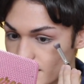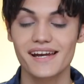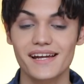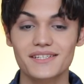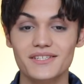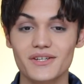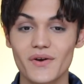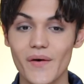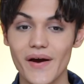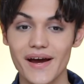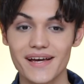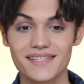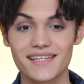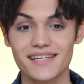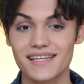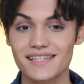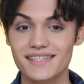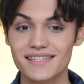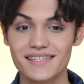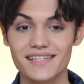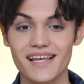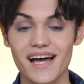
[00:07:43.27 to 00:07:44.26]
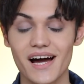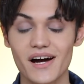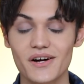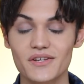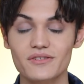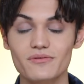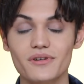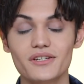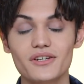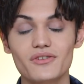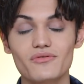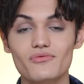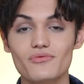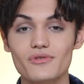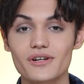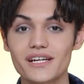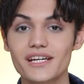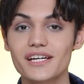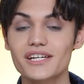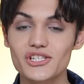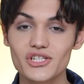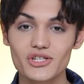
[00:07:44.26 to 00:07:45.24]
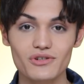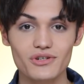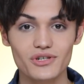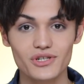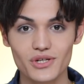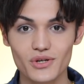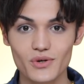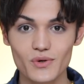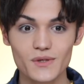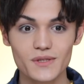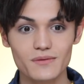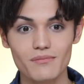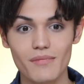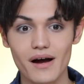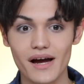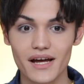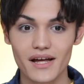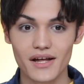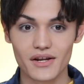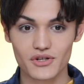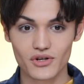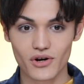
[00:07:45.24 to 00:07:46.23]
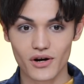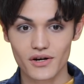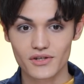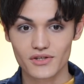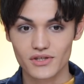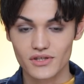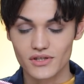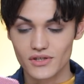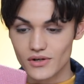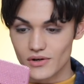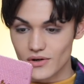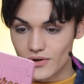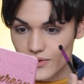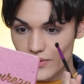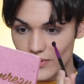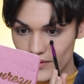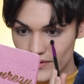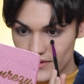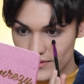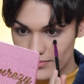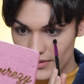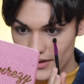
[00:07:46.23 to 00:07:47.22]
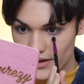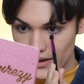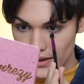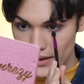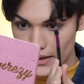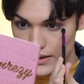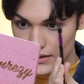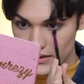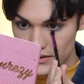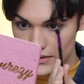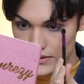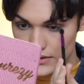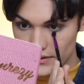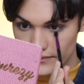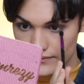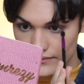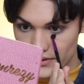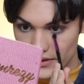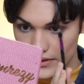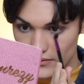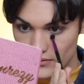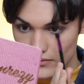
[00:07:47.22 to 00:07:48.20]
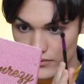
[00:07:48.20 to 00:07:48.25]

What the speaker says: And as crazy as this sounds, we're gonna reintroduce my dark circles, but in a different